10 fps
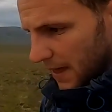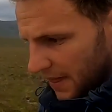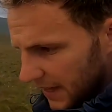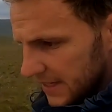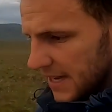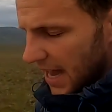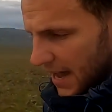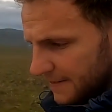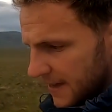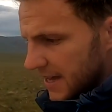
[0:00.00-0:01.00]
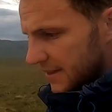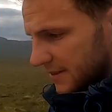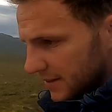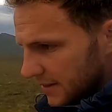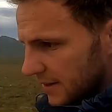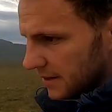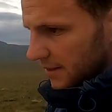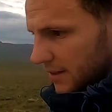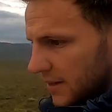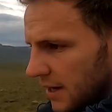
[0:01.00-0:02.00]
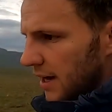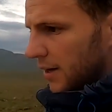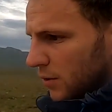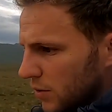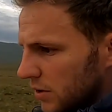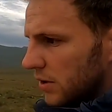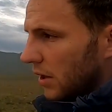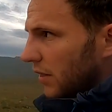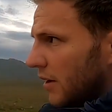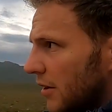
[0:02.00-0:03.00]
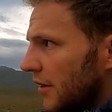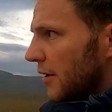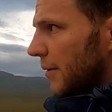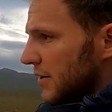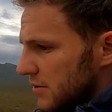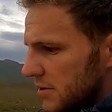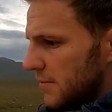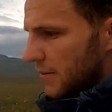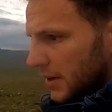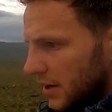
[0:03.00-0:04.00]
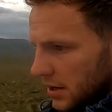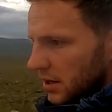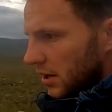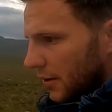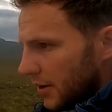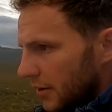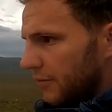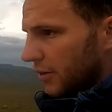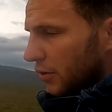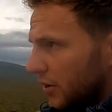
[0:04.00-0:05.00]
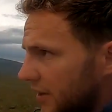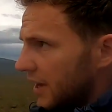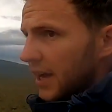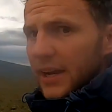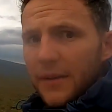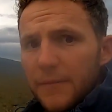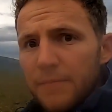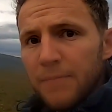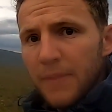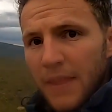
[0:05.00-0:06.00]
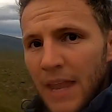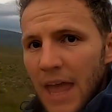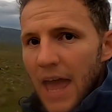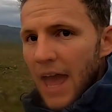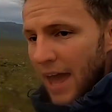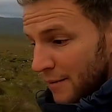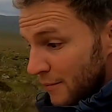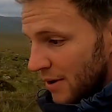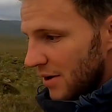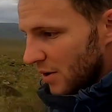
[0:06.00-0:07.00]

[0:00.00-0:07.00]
I think it's 8:30 now, there or thereabouts, maybe coming up for 8:45.